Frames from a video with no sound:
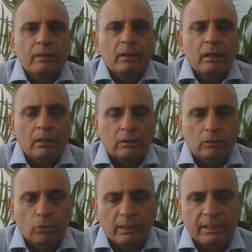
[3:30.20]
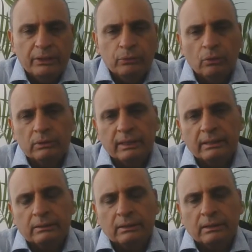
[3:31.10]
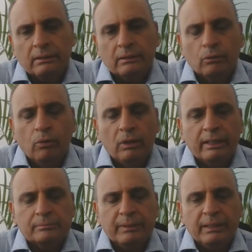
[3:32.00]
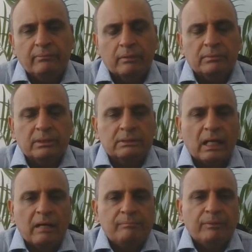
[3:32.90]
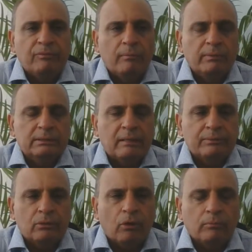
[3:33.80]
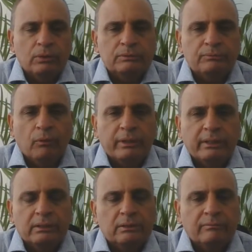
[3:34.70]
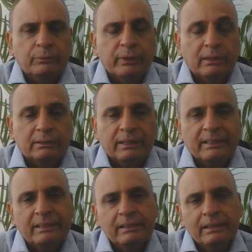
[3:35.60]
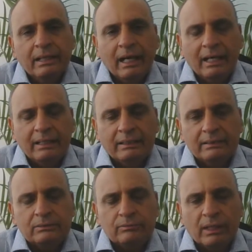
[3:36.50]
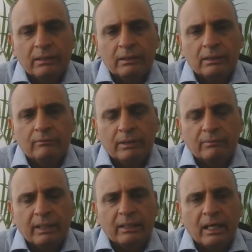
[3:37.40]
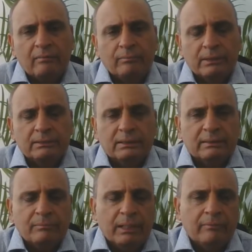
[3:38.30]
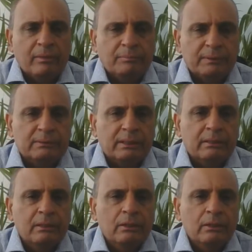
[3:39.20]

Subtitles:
Globally, you know that gold has been one of the star performers after almost 4 years of doing nothing, and in this one and a half months, it's up 11%.